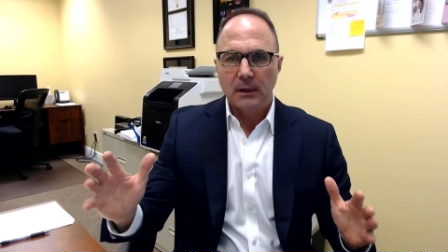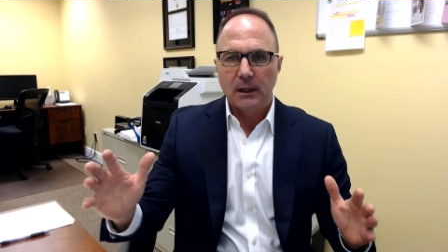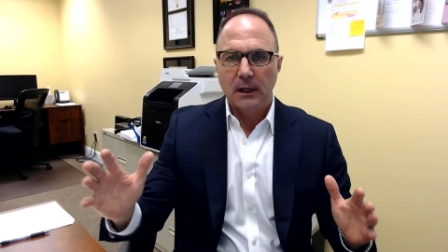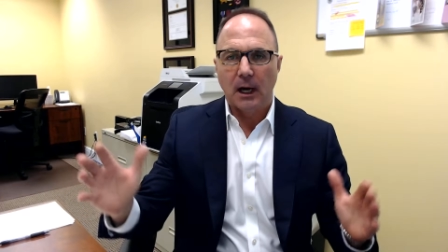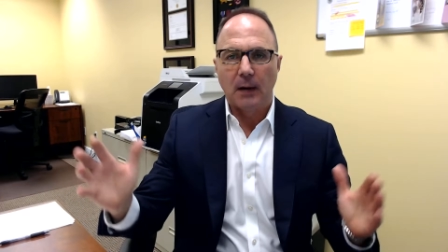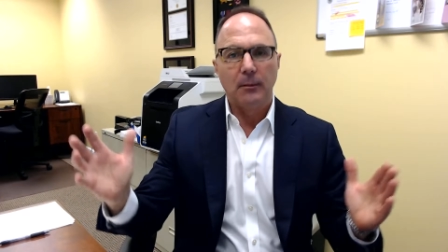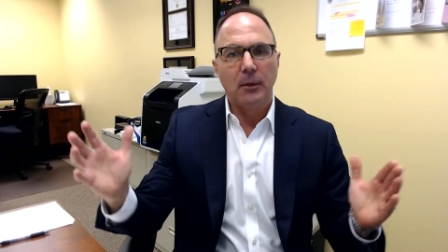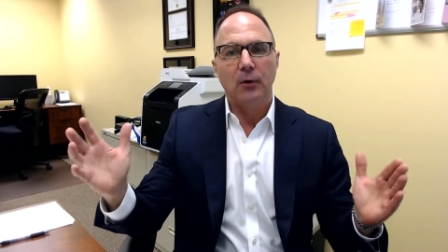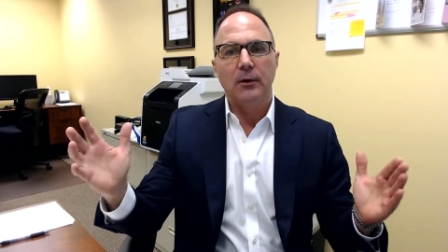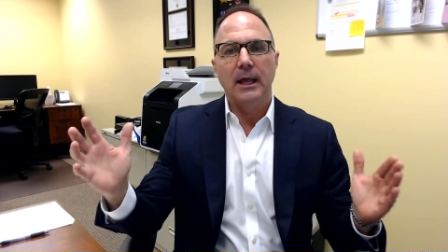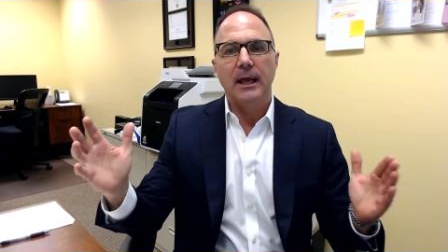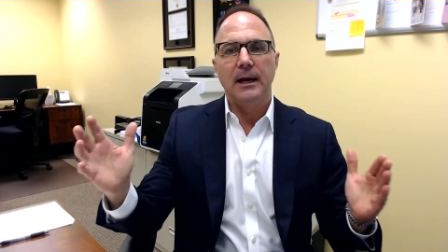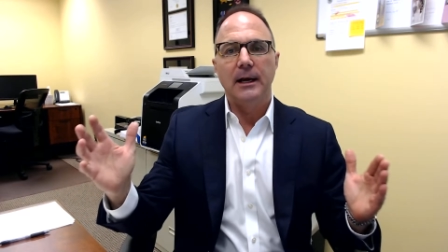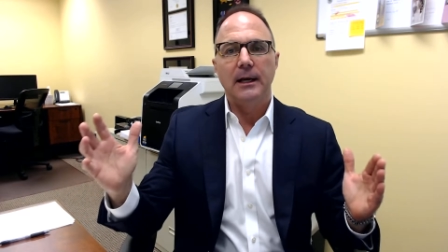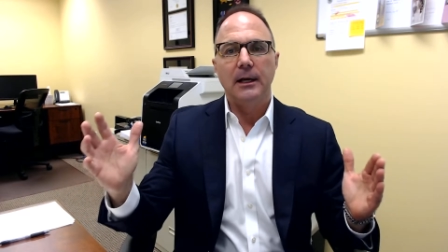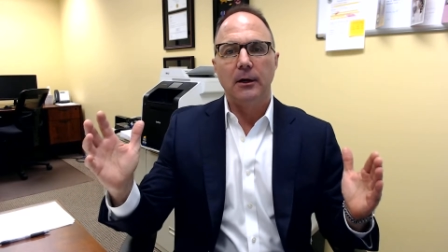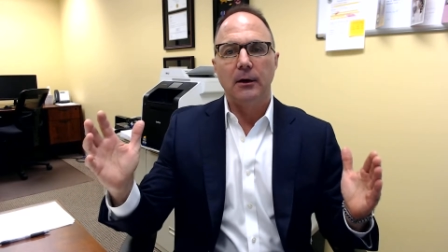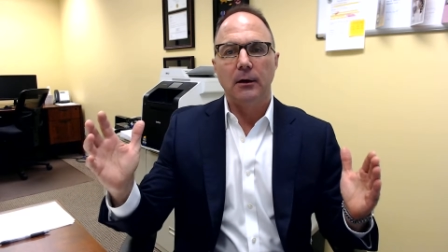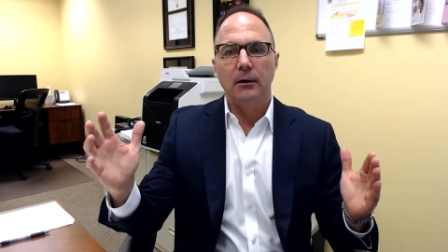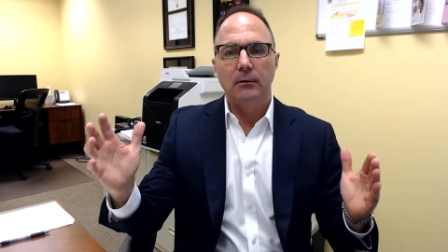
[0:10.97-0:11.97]
I'm located
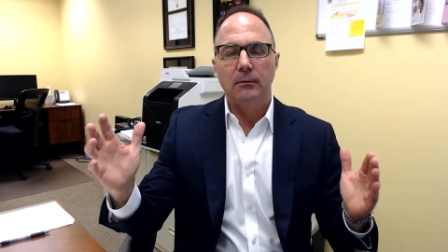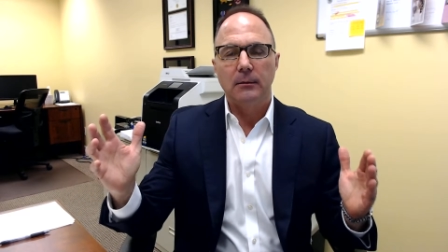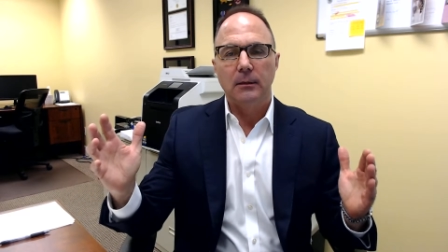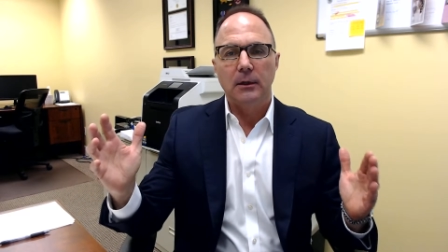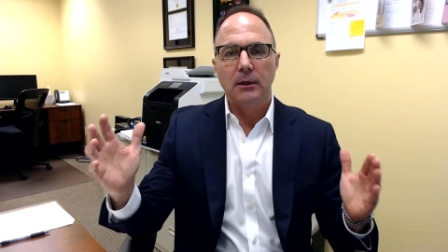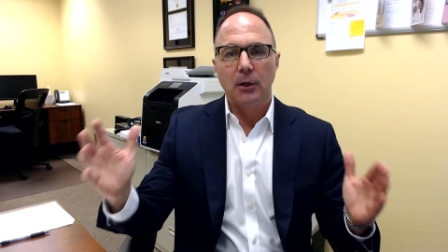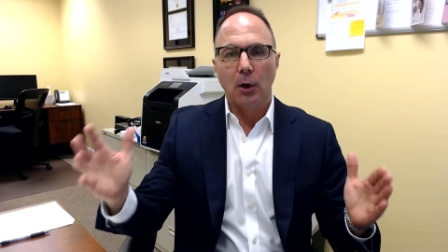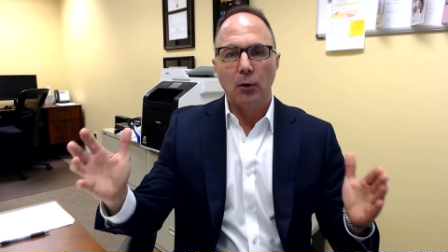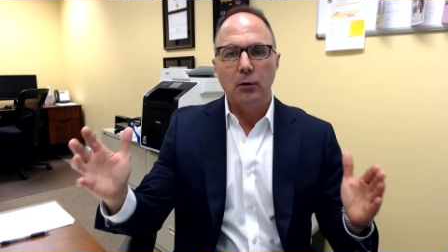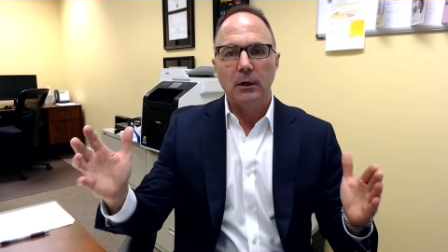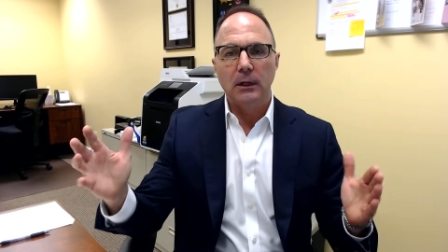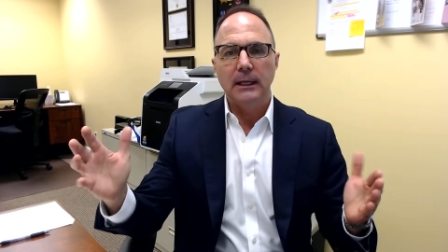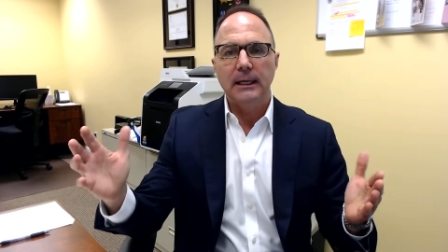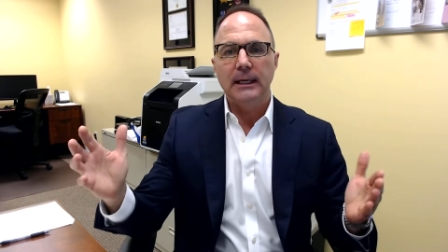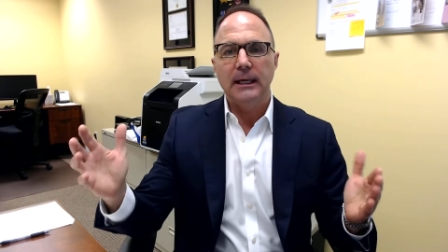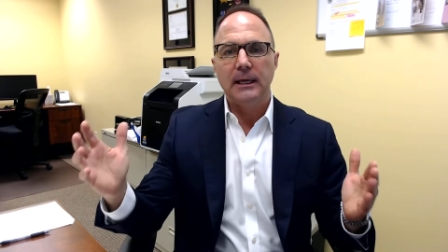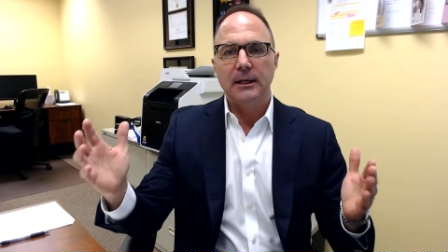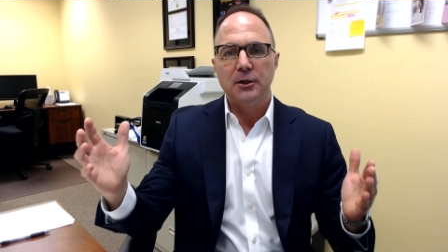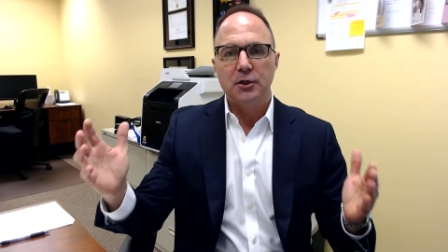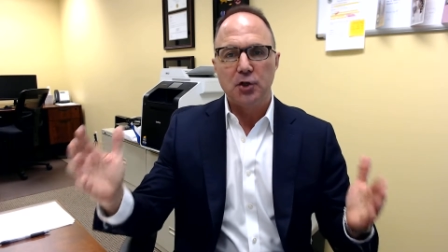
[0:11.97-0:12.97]
here locally
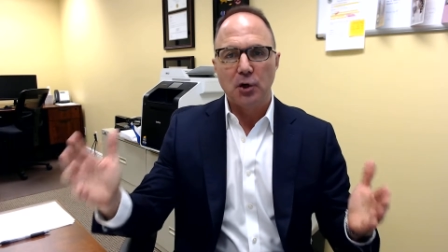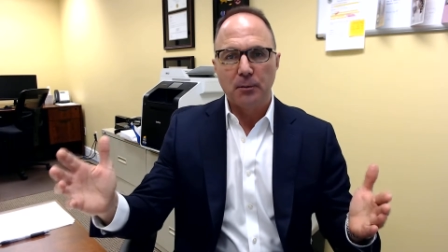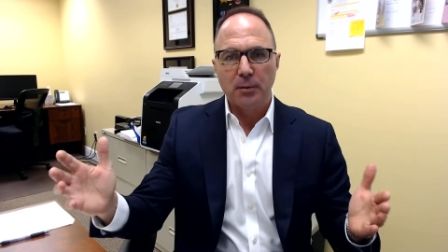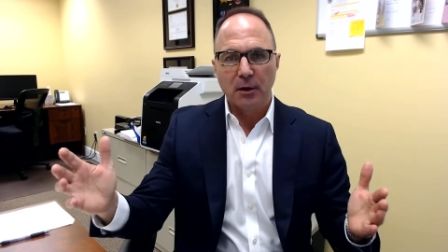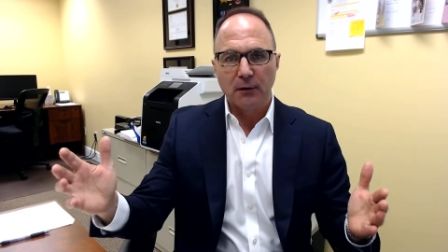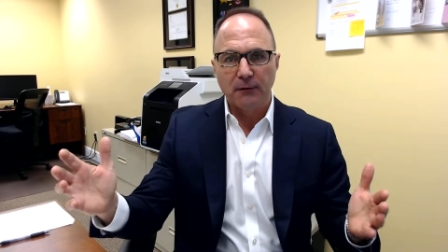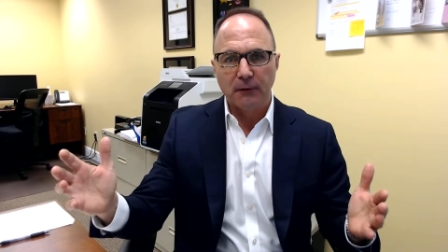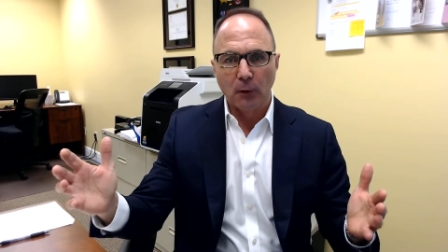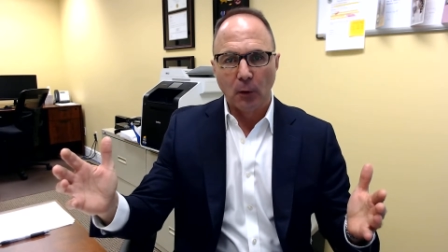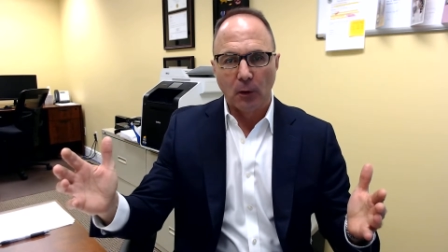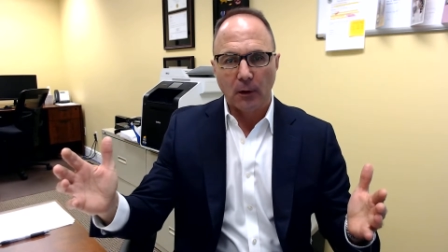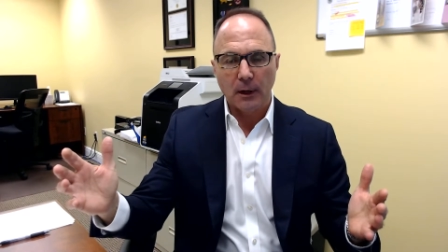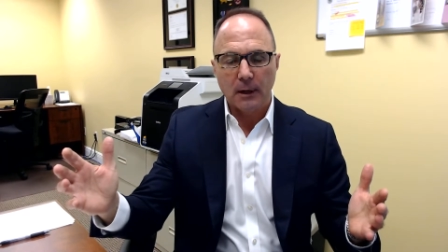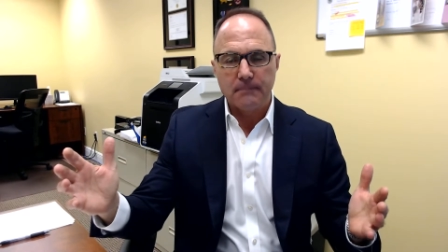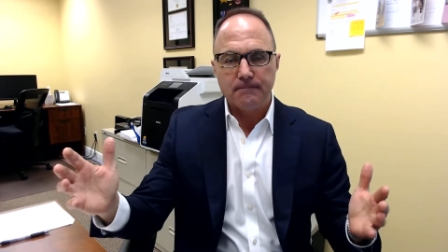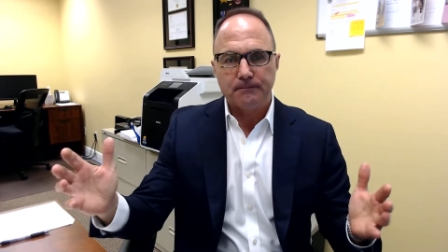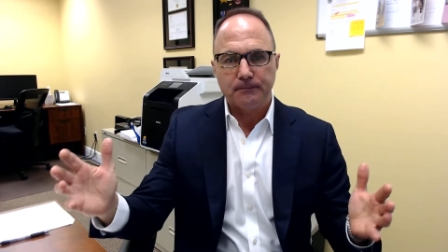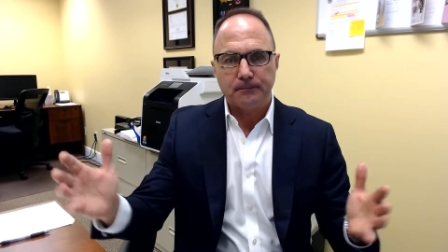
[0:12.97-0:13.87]
in Jupiter, Florida.